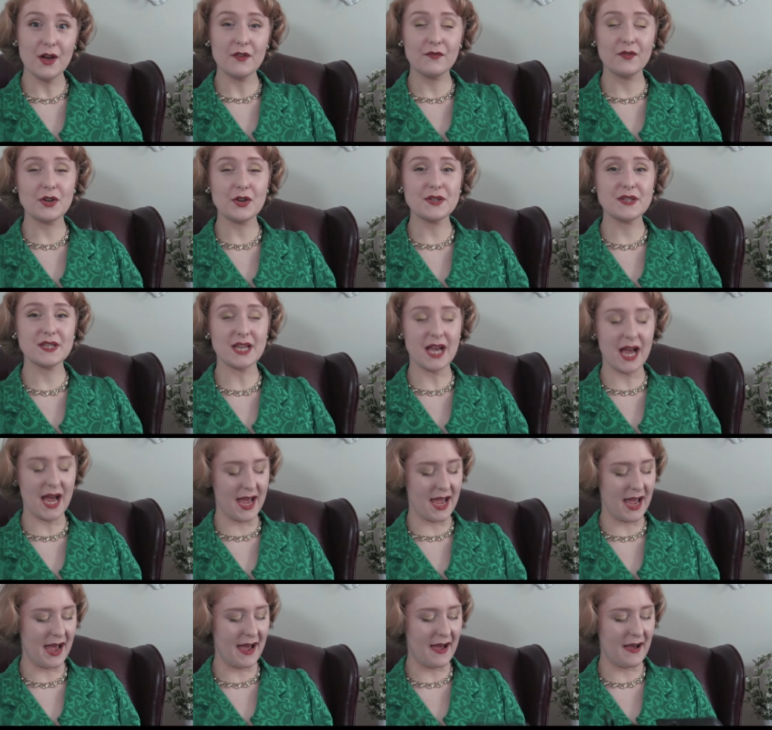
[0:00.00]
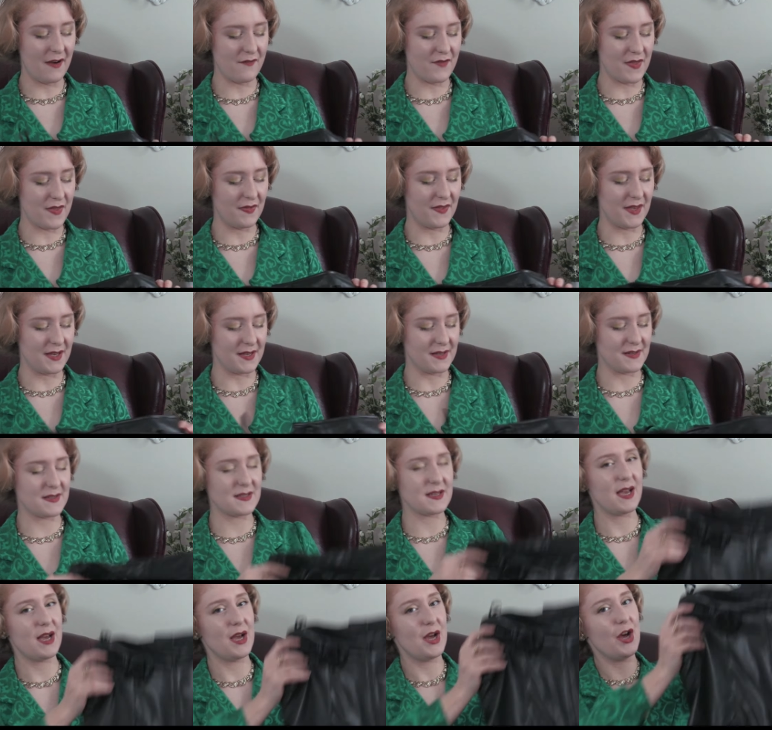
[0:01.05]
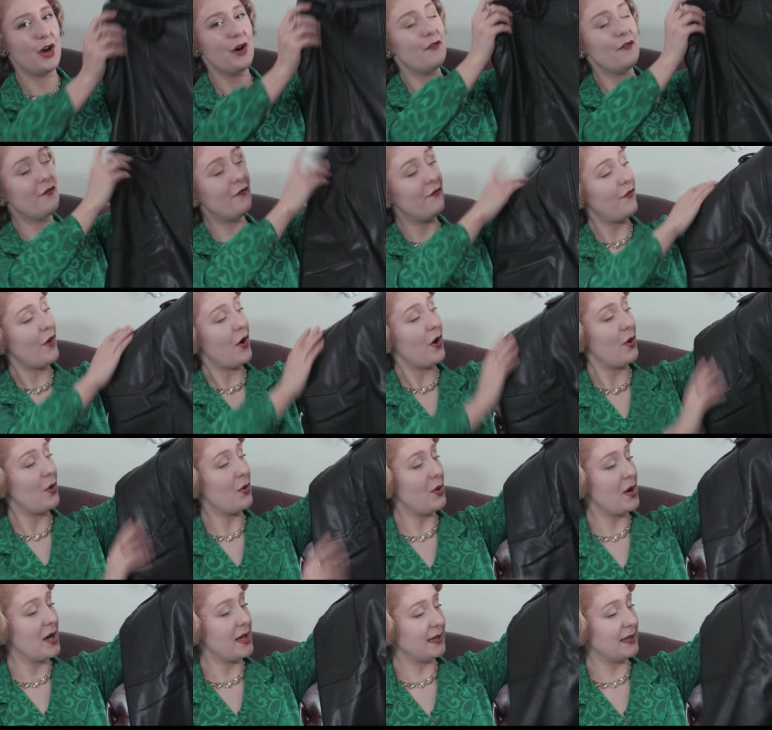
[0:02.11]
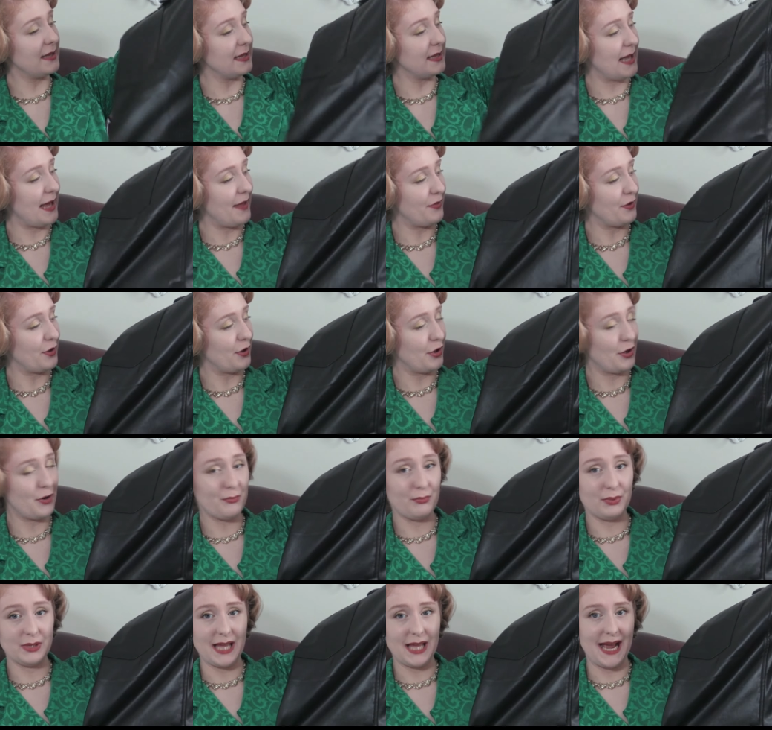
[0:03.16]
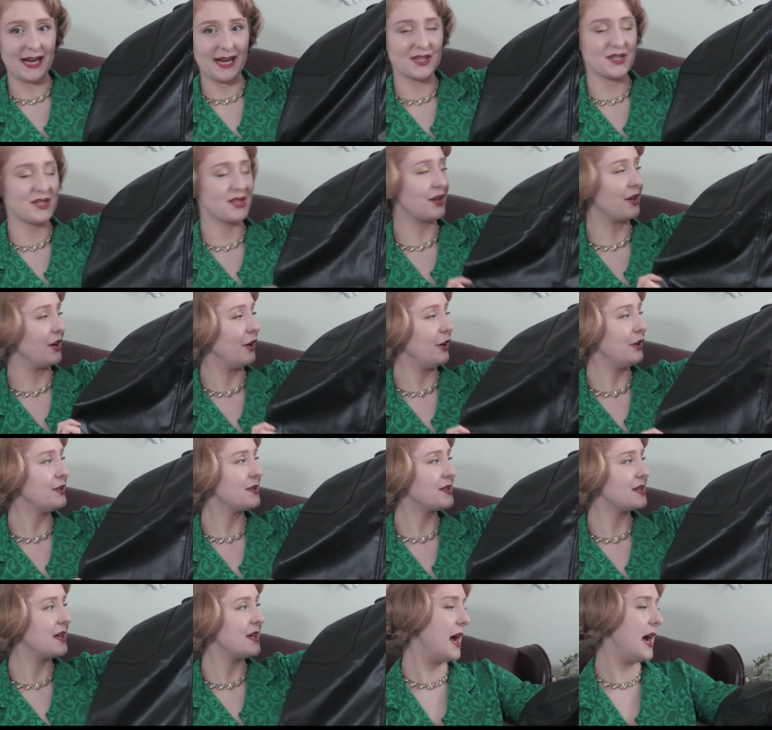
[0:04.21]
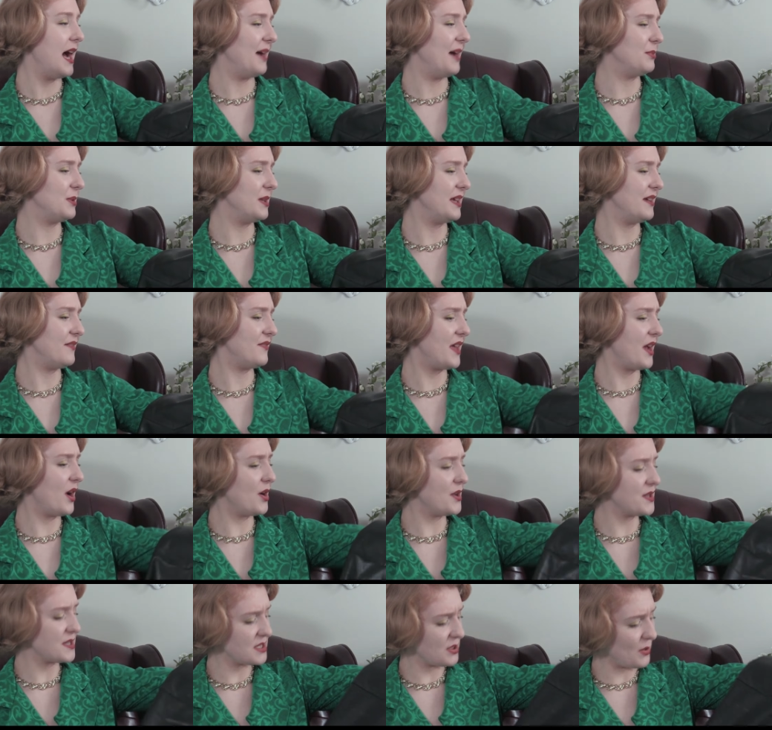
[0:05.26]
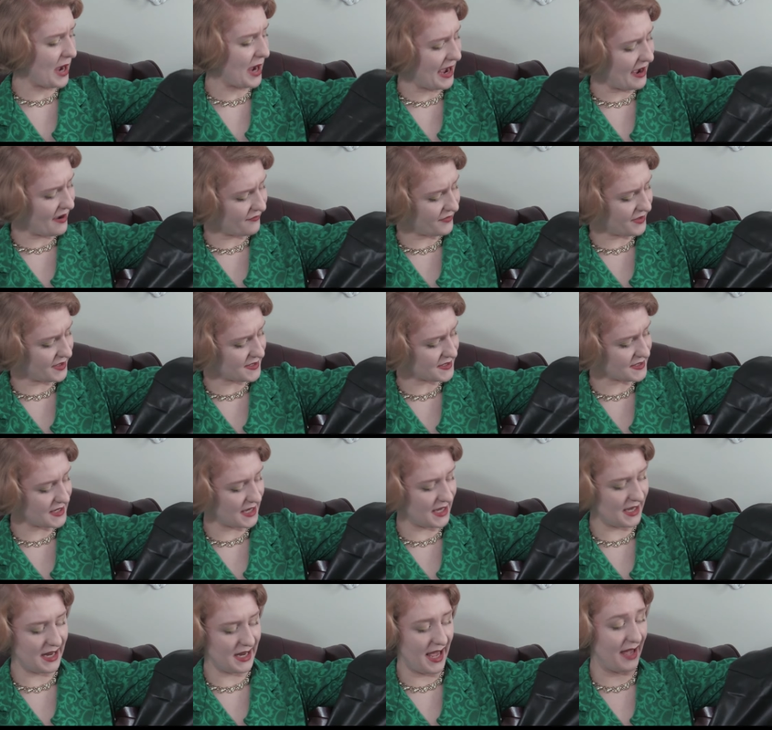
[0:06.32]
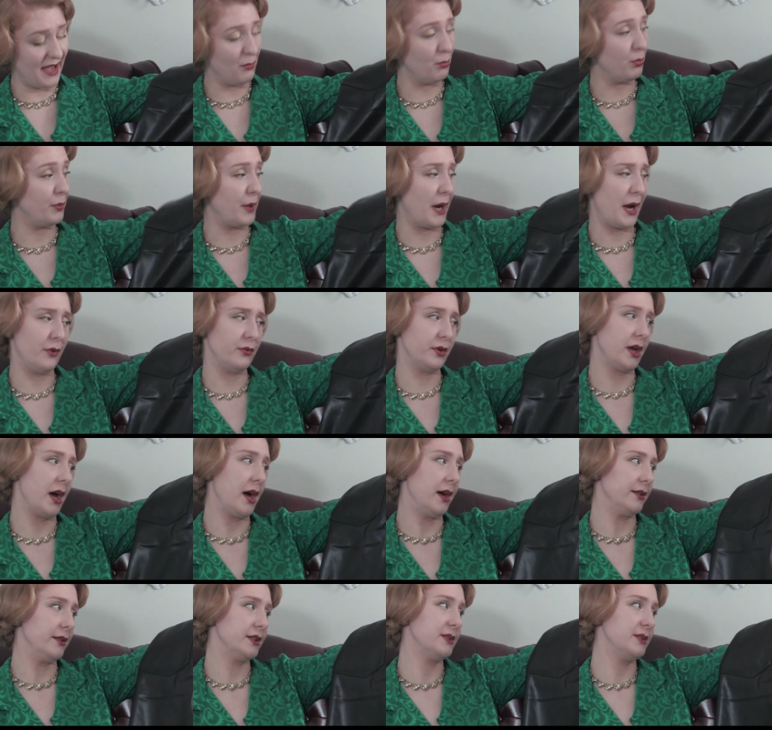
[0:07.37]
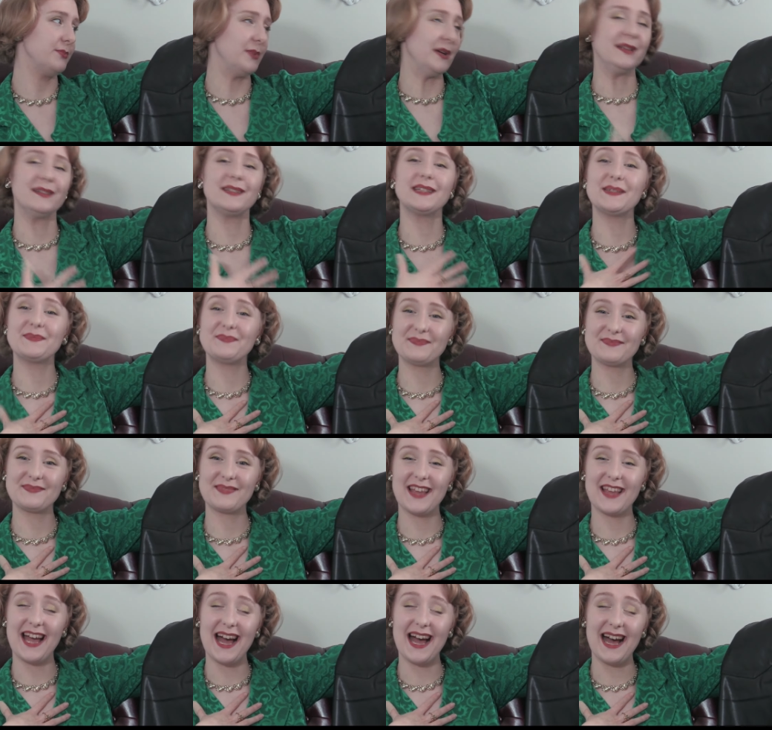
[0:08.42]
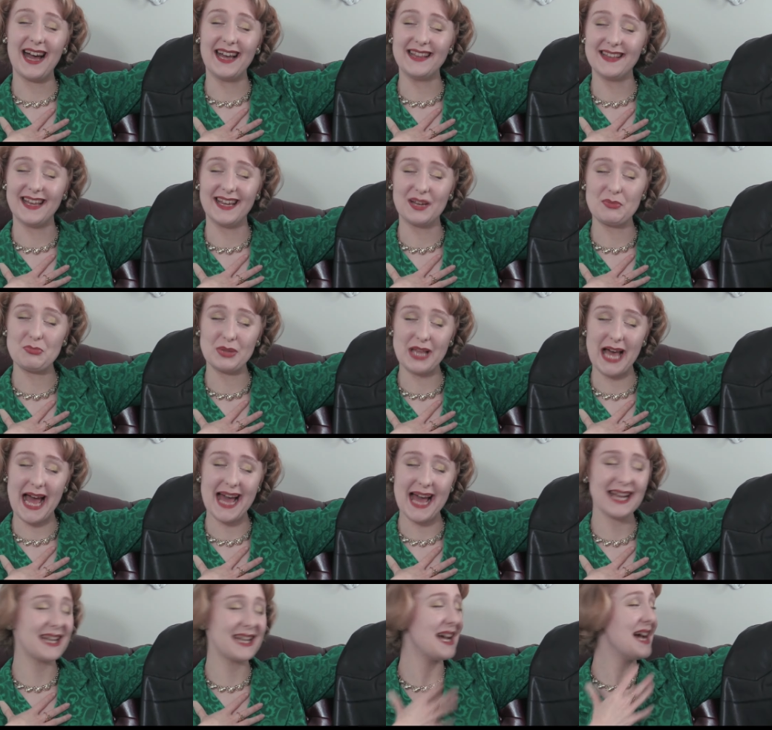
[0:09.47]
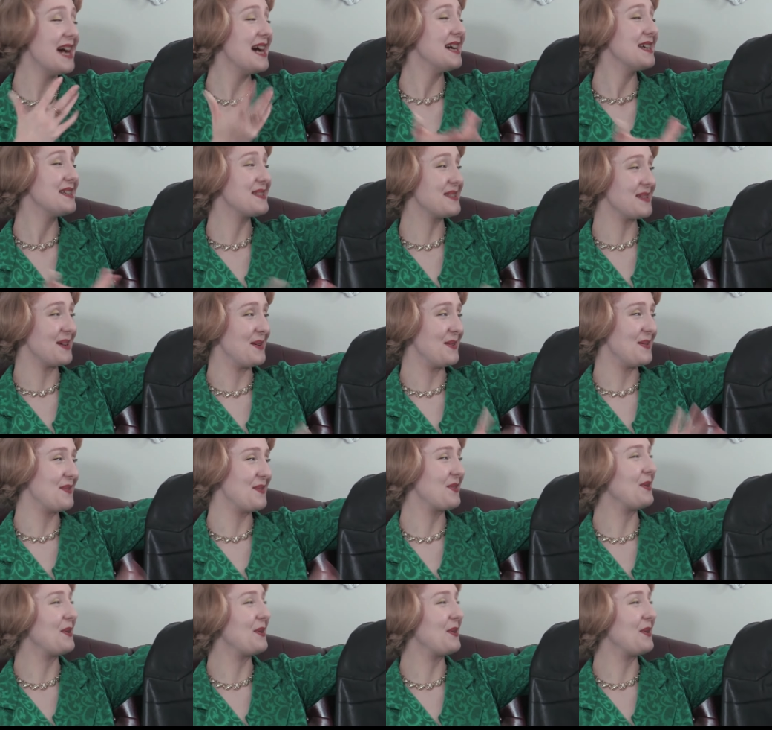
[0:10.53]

First, I have this faux leather black skirt. I believe they also have this in a brown color, but I like black, so of